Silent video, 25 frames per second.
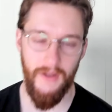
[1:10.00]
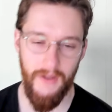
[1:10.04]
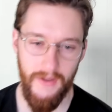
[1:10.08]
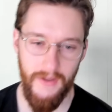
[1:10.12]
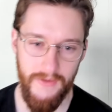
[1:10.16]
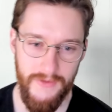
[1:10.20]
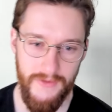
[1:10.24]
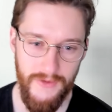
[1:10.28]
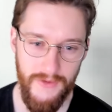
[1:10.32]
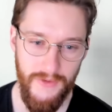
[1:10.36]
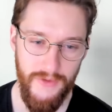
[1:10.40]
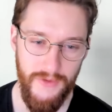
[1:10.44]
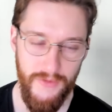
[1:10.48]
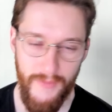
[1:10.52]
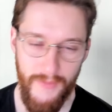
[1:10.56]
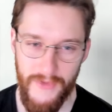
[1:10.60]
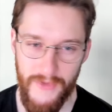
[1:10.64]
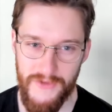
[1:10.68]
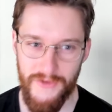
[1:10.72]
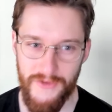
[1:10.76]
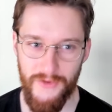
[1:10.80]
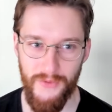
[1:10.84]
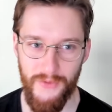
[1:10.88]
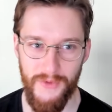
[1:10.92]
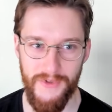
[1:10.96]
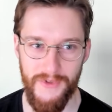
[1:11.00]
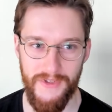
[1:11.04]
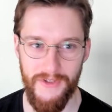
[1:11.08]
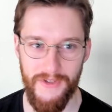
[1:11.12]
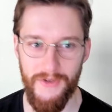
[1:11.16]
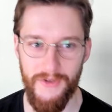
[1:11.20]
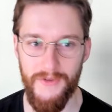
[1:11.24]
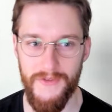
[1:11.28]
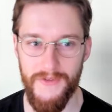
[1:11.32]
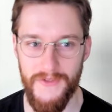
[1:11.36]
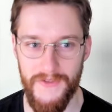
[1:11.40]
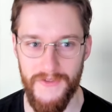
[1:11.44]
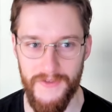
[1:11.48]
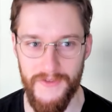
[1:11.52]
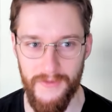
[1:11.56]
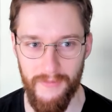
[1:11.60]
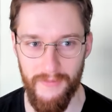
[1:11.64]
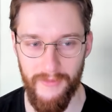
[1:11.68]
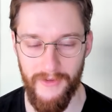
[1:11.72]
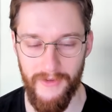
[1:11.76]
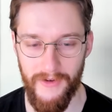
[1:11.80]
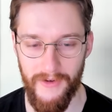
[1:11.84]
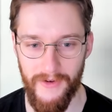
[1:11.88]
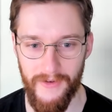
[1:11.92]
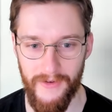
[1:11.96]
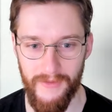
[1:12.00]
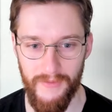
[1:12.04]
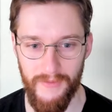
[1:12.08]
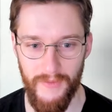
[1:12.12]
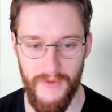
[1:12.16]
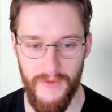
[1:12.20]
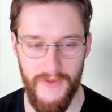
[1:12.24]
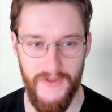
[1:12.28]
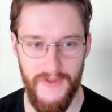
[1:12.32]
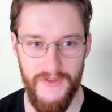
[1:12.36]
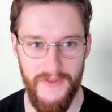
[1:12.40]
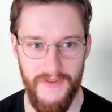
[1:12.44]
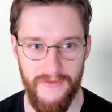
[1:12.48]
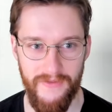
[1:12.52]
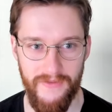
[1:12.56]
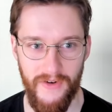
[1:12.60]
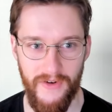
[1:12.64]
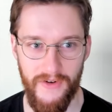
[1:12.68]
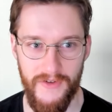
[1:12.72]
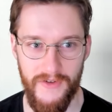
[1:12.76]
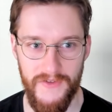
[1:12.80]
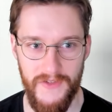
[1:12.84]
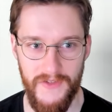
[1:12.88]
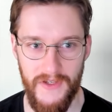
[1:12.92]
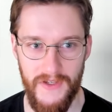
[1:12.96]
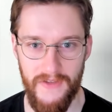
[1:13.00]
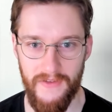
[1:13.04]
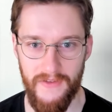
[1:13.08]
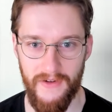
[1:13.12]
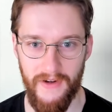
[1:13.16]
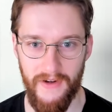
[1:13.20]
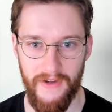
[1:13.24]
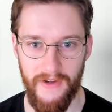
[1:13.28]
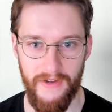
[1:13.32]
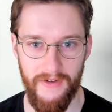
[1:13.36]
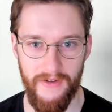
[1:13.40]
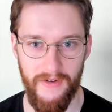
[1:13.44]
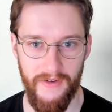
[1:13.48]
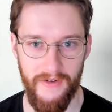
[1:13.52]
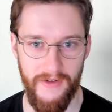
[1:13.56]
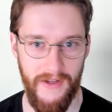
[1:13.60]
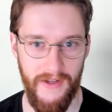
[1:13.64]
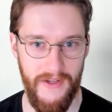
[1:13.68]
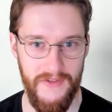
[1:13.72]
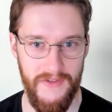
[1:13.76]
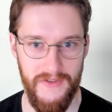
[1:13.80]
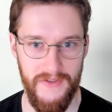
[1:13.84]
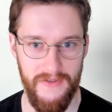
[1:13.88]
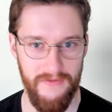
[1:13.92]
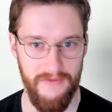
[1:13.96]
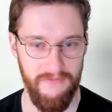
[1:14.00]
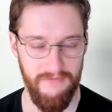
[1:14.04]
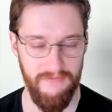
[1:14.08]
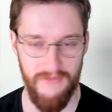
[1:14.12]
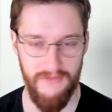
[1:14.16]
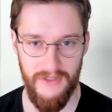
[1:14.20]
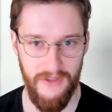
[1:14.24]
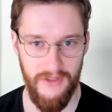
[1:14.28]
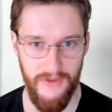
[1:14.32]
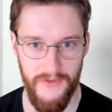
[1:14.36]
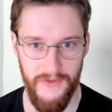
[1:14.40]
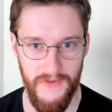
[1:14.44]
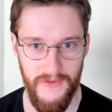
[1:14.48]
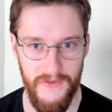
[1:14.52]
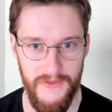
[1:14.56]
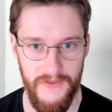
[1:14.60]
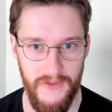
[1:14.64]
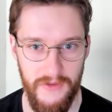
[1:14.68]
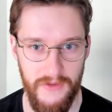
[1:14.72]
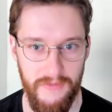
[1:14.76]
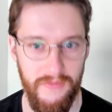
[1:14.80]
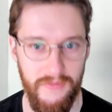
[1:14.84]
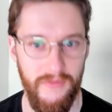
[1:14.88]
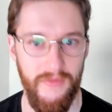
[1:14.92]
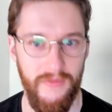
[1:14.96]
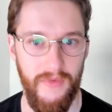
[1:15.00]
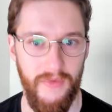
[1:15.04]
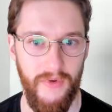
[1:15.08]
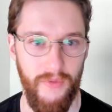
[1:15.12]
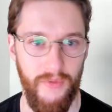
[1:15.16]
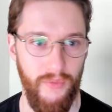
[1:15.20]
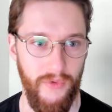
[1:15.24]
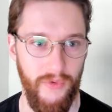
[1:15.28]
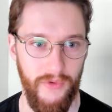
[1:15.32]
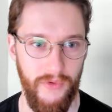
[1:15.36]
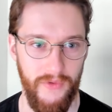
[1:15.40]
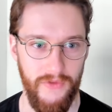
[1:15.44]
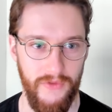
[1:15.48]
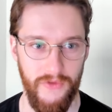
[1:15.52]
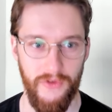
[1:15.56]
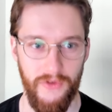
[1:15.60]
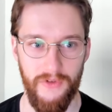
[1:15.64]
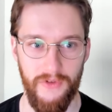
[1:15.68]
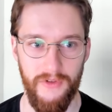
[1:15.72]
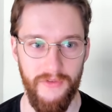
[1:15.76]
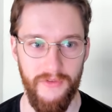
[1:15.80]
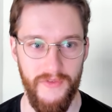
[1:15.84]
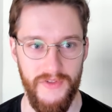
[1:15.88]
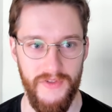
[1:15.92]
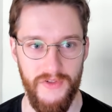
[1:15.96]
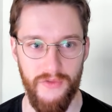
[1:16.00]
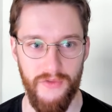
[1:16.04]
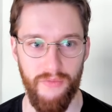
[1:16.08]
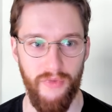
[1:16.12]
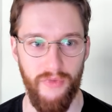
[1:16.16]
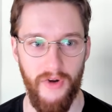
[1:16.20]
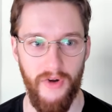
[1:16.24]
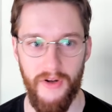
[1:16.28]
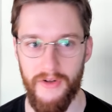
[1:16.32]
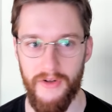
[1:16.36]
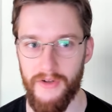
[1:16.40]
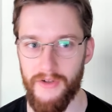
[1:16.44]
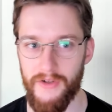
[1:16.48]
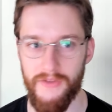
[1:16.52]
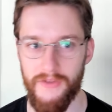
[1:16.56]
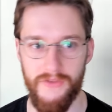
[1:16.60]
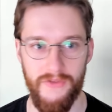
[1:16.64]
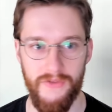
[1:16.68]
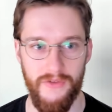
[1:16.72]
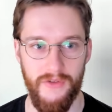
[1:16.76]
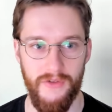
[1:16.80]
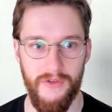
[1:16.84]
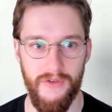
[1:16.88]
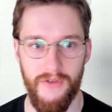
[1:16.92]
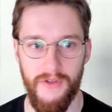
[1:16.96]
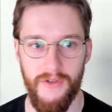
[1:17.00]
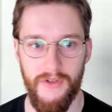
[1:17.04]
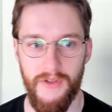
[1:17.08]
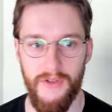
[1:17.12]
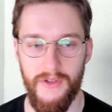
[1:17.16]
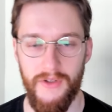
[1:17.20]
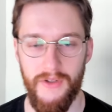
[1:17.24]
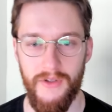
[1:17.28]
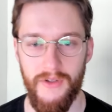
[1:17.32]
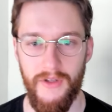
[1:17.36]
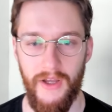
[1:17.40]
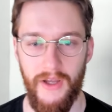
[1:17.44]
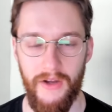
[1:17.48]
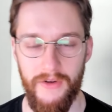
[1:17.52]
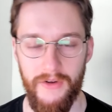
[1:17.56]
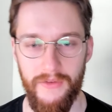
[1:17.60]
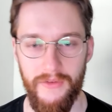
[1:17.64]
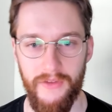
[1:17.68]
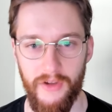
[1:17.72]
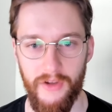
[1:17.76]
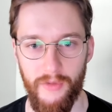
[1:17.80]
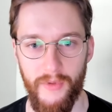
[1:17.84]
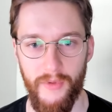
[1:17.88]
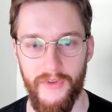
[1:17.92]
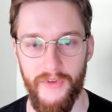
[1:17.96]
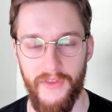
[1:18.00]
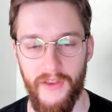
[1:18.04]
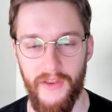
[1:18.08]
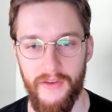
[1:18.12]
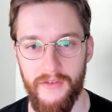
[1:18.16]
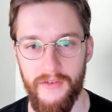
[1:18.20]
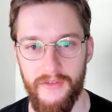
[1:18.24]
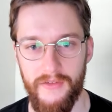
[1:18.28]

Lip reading: And so you mentioned the word ecosystem there. Is it fair to say that Iagon has an ecosystem, whether internal of its own products, or how do you think about that?